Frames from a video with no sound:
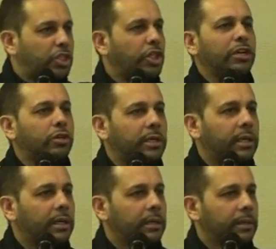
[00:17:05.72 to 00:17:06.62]
The
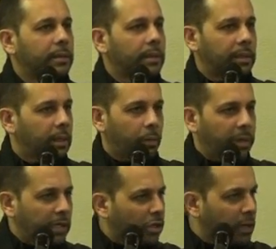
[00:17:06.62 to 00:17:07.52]
children,
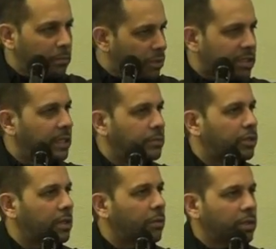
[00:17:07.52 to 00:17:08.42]
we're not talking
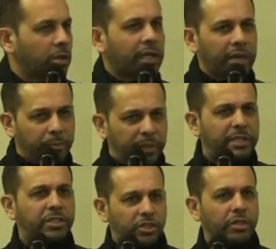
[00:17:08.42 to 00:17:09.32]
Muslim children, we're
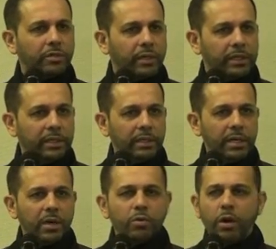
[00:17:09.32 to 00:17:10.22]
talking British
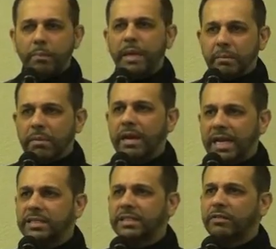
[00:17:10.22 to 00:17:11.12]
children, who are
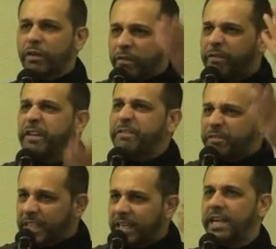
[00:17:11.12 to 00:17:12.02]
being molested for
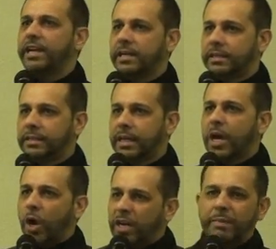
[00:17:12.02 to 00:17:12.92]
fifty
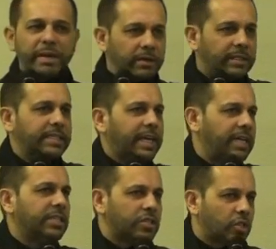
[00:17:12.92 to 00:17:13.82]
years only
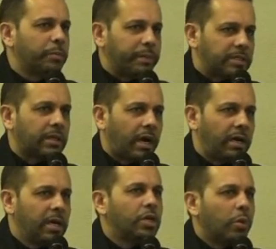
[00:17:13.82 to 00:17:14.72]
because this guy is a
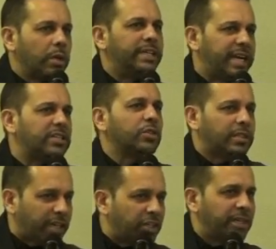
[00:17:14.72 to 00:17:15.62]
superstar, no one
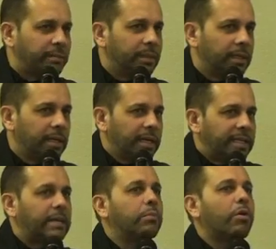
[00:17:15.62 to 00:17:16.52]
dares to touch him,
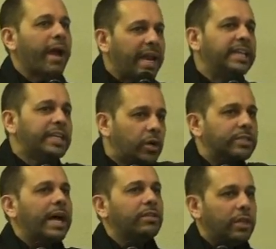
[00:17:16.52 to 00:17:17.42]
that
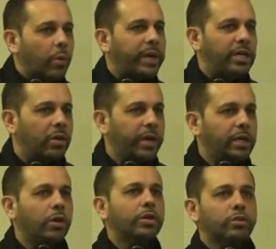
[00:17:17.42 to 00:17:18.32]
morality goes out the
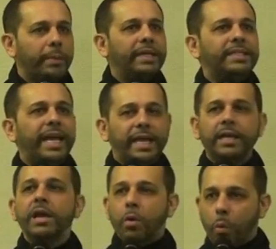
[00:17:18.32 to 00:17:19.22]
window in order to
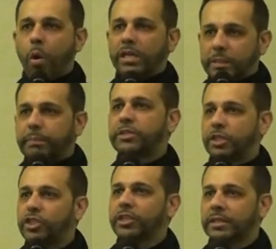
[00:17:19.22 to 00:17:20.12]
maintain
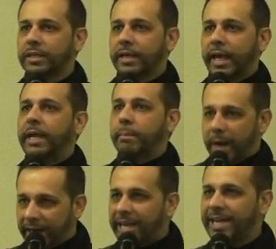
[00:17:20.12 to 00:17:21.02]
one's position
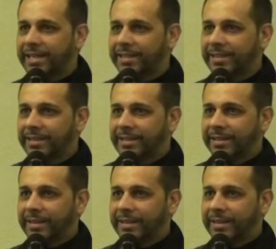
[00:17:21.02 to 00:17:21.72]
in money.